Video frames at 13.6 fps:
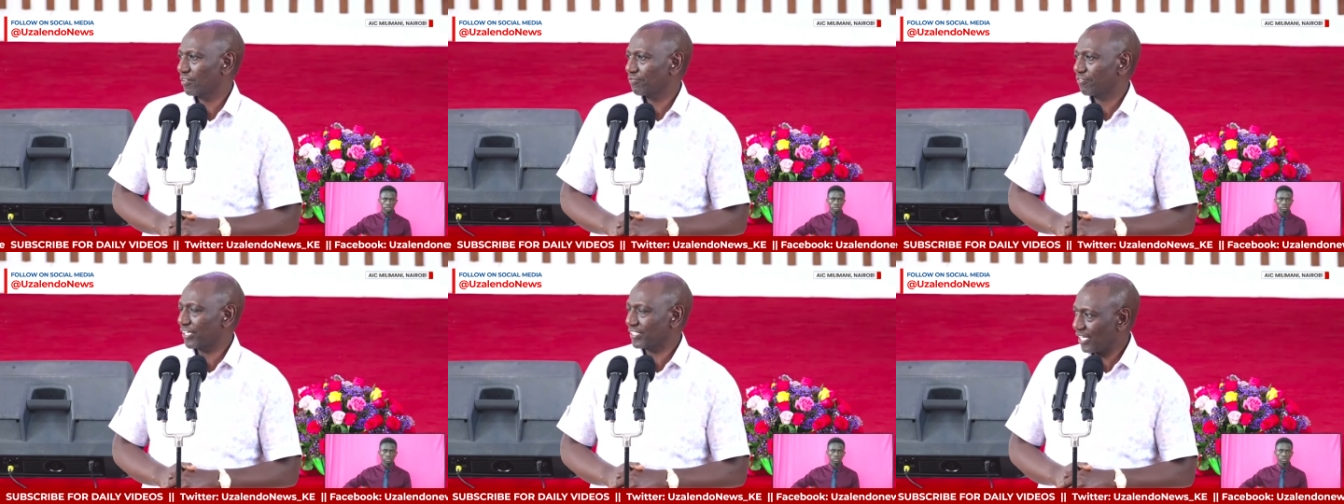
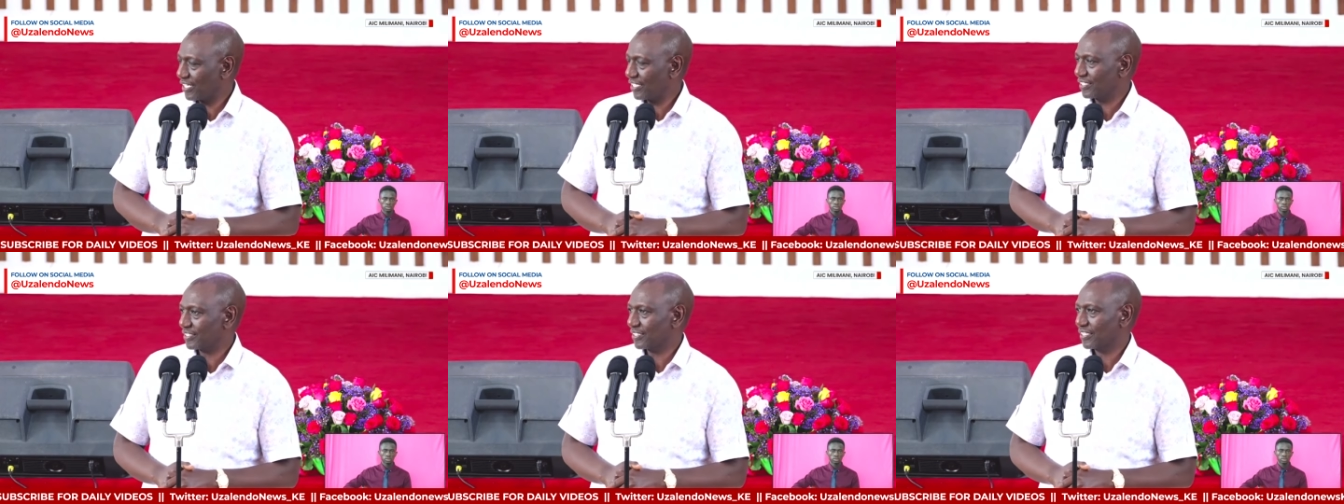
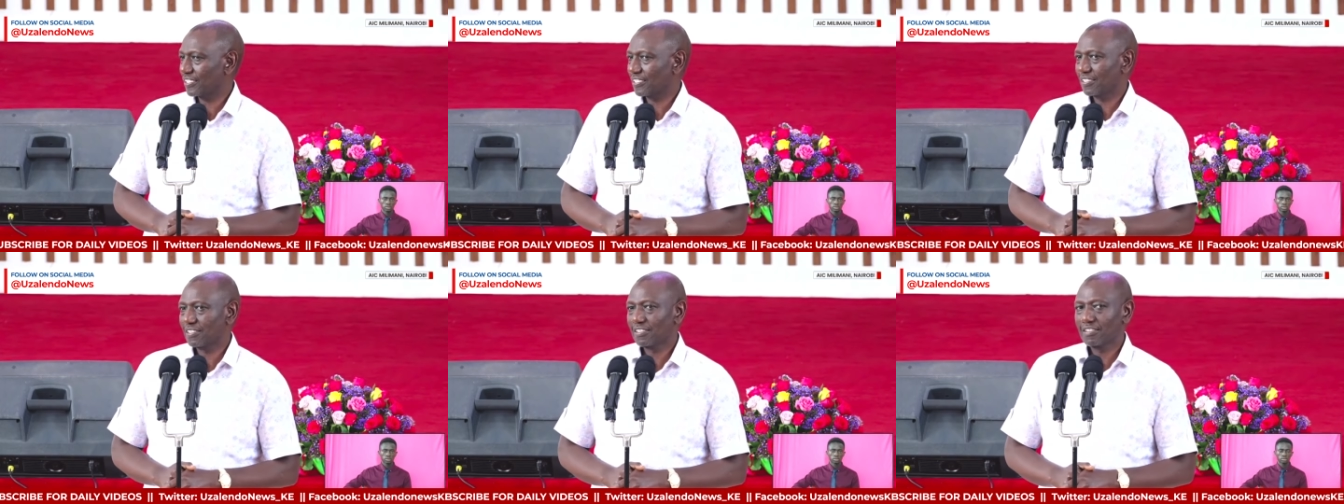fraternity
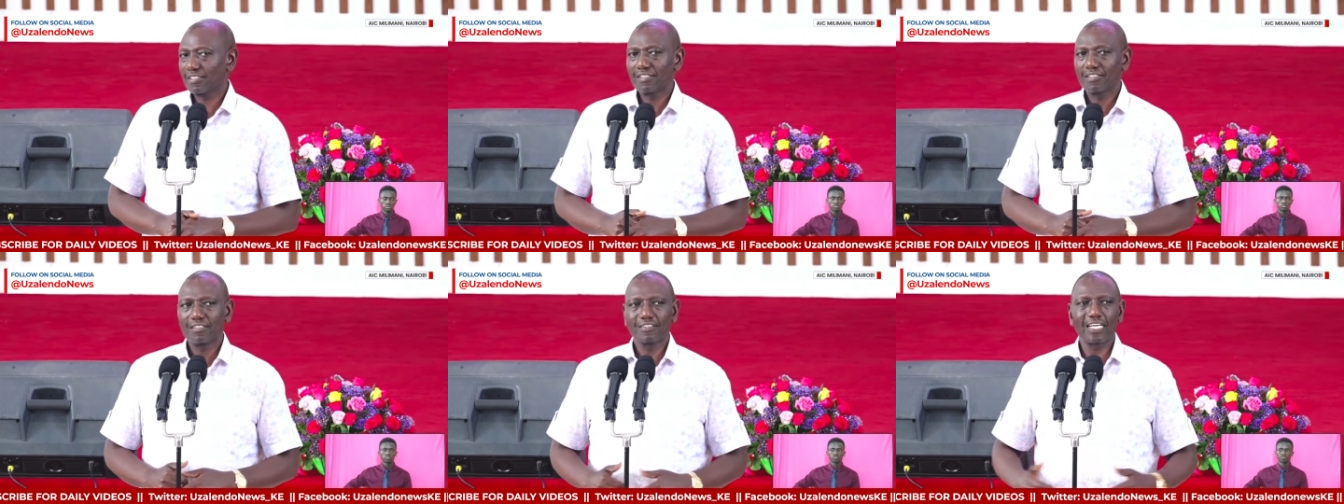
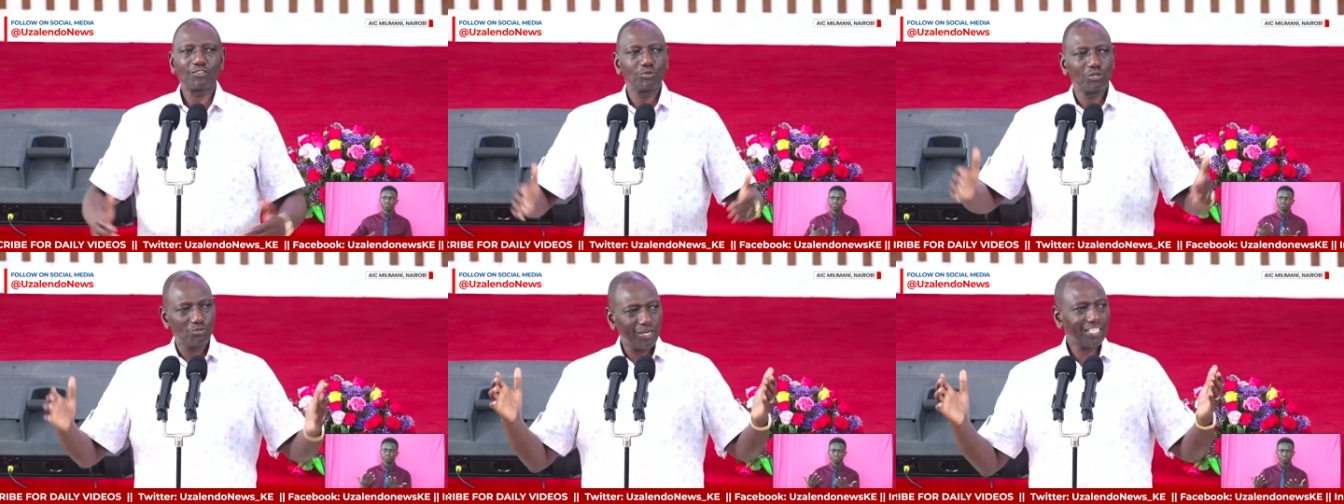that
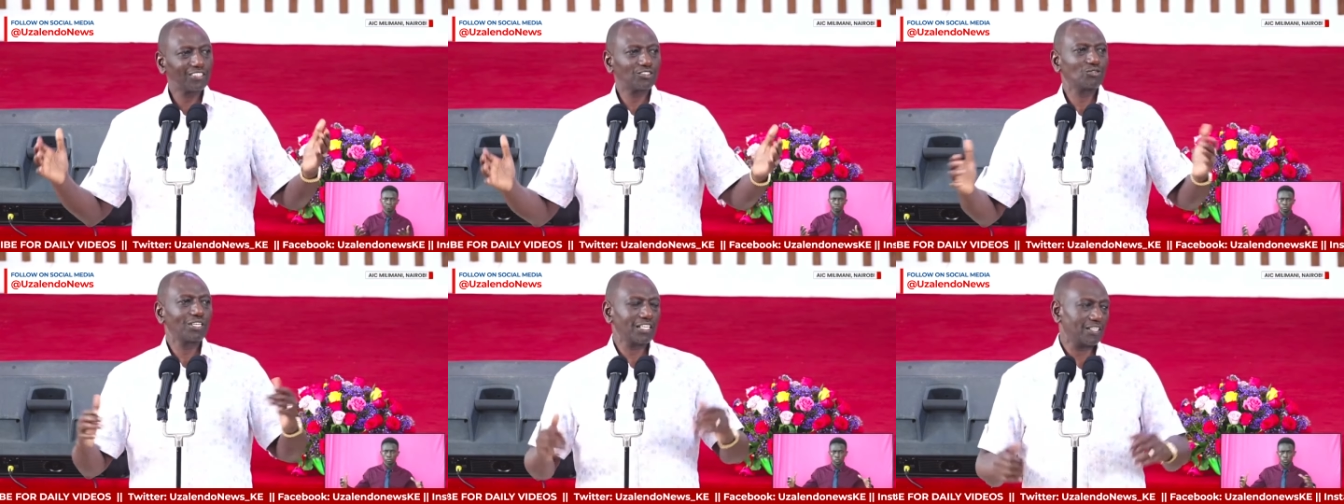we work
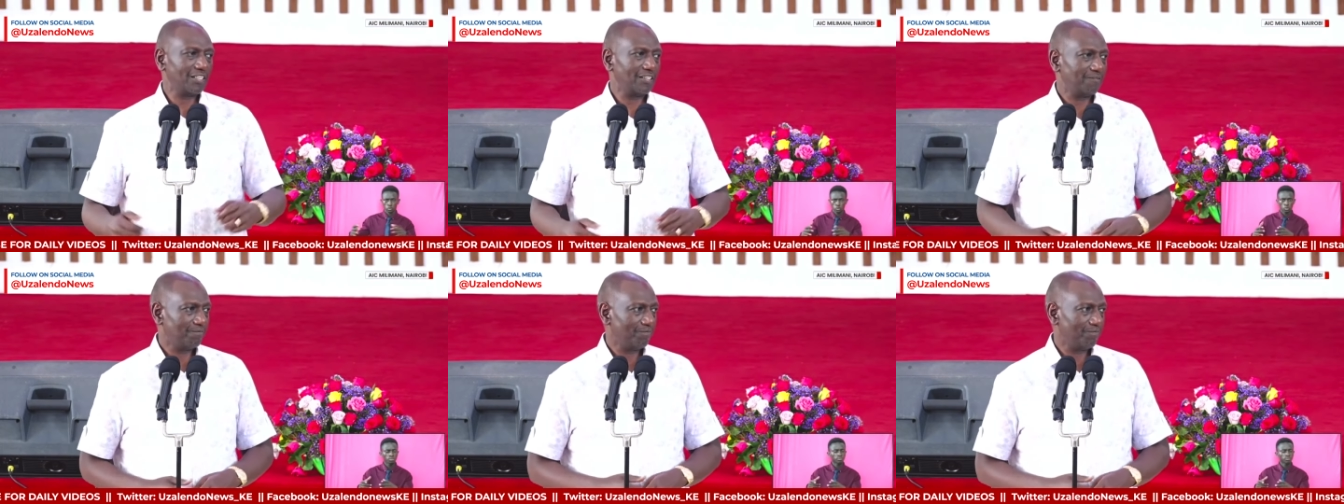together